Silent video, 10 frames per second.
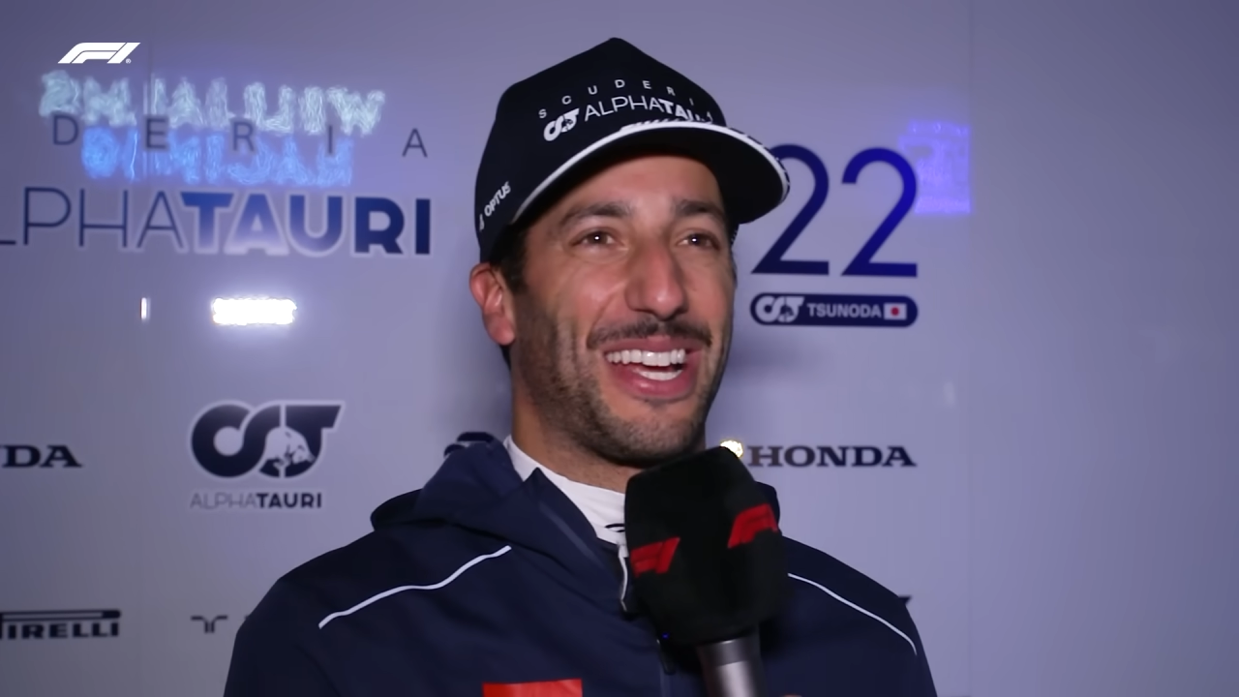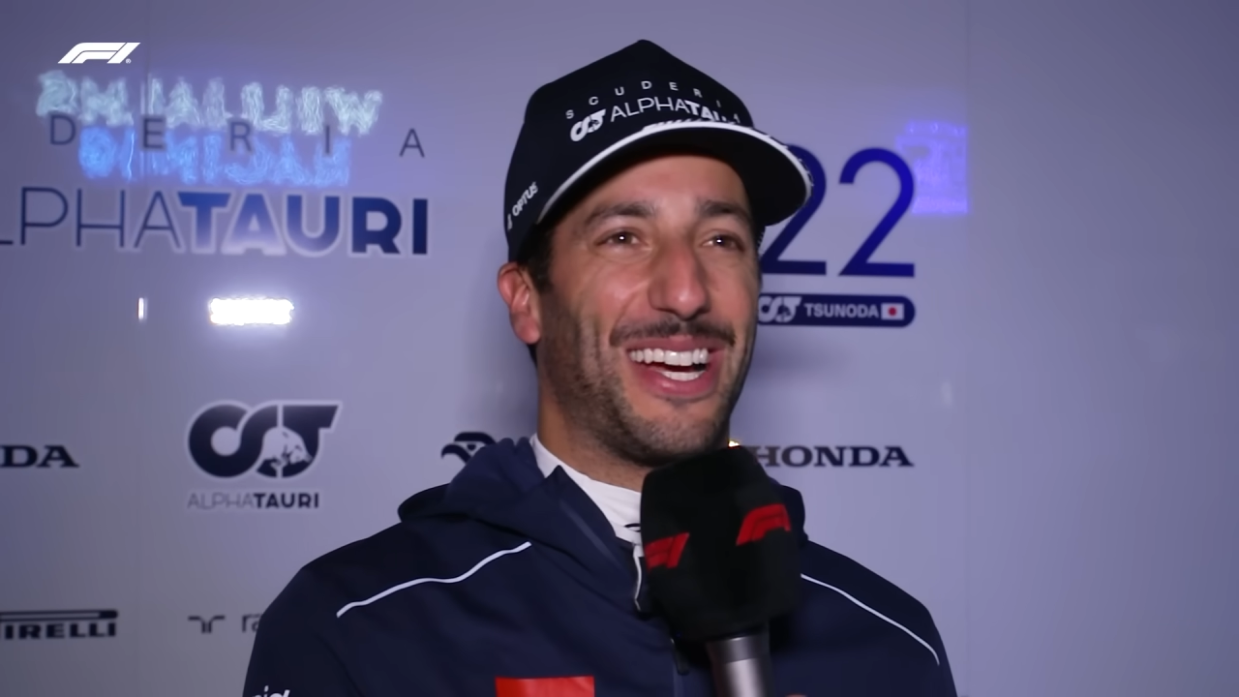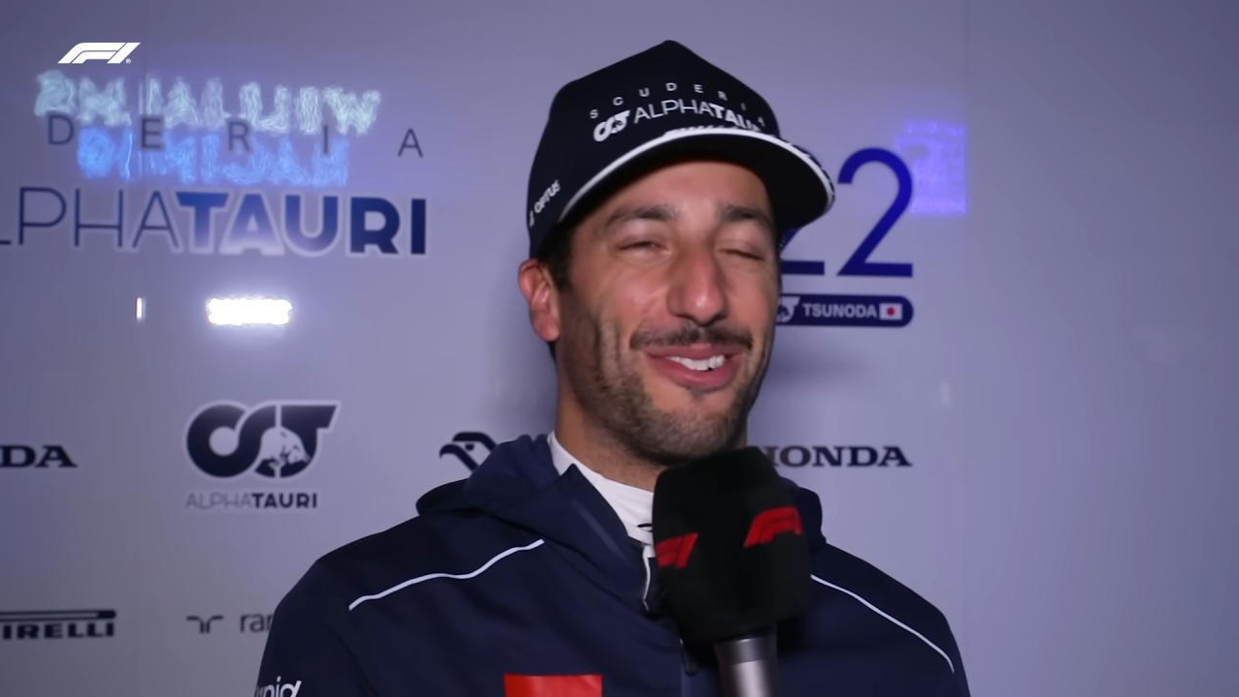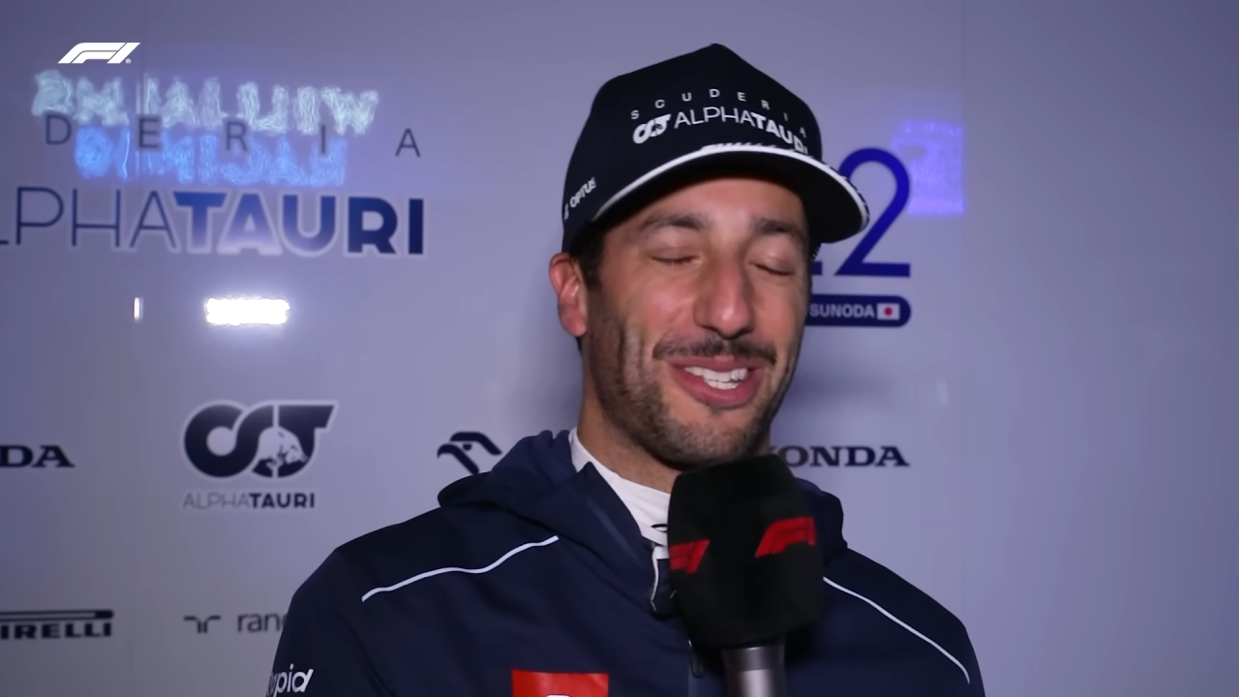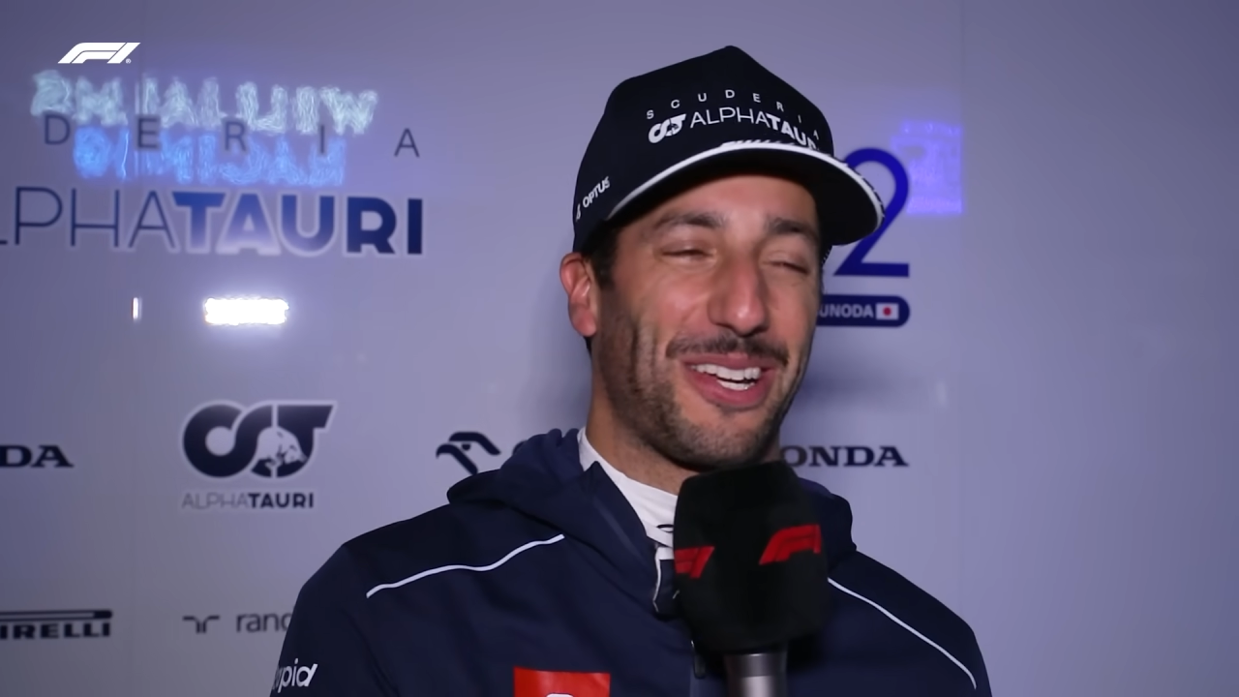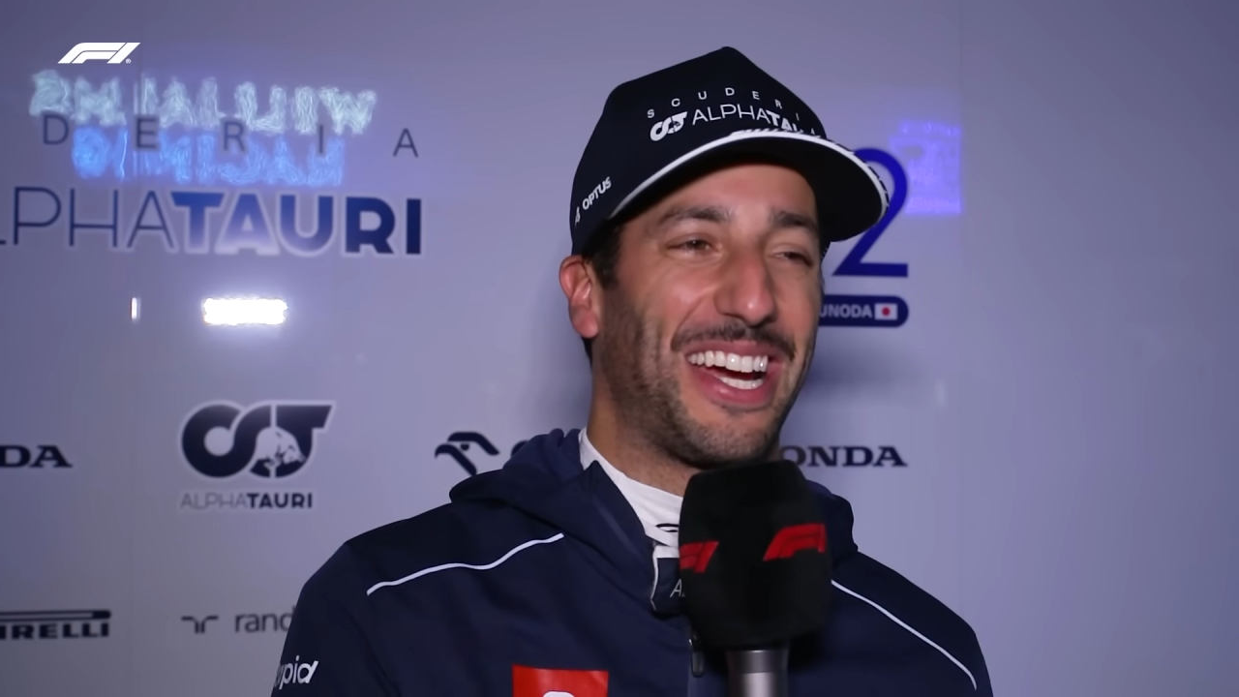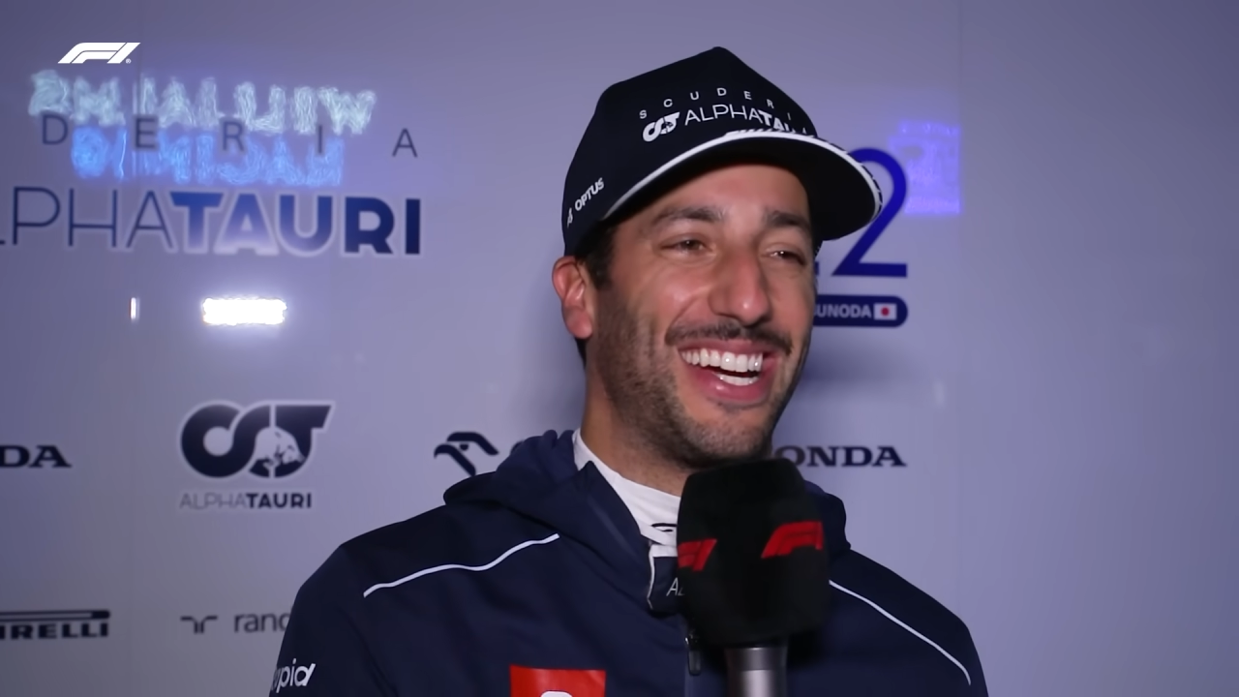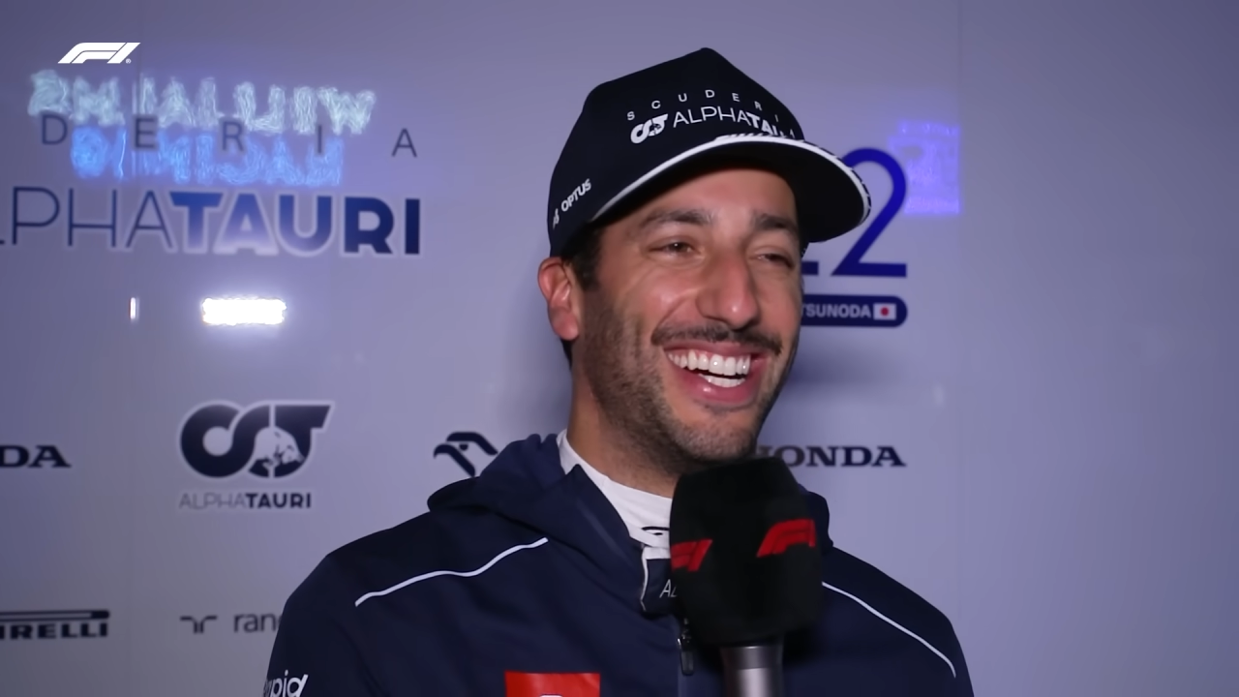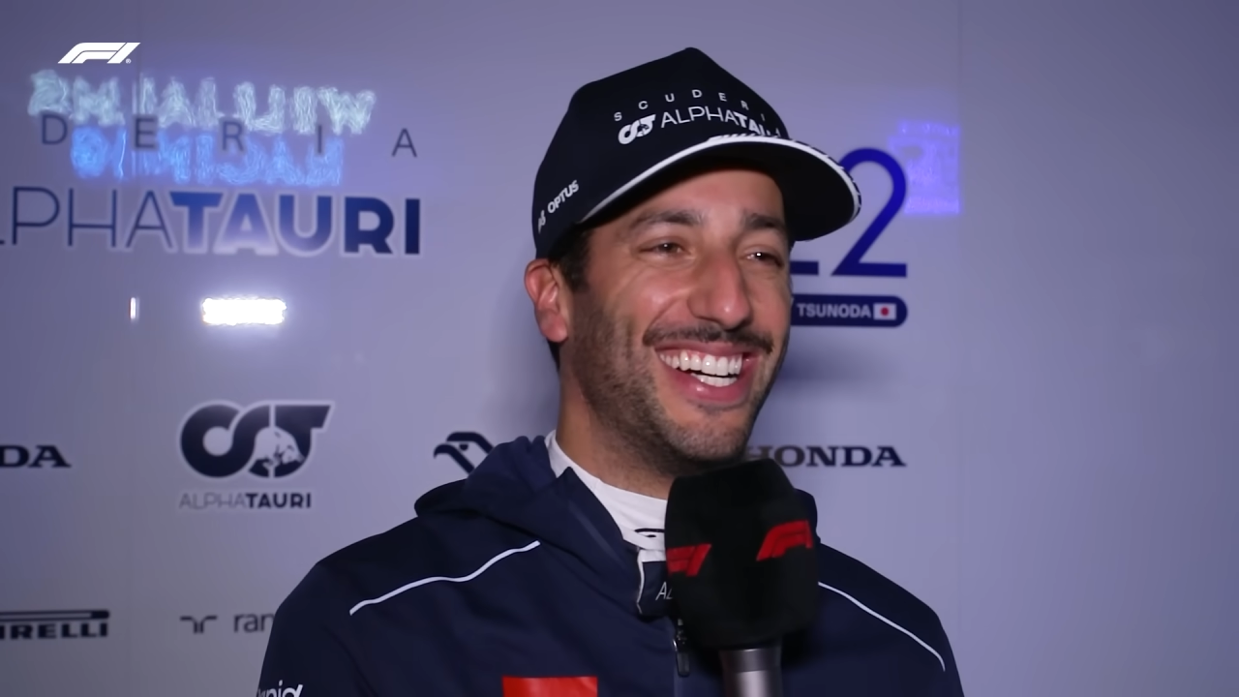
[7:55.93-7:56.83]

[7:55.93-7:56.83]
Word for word: okay.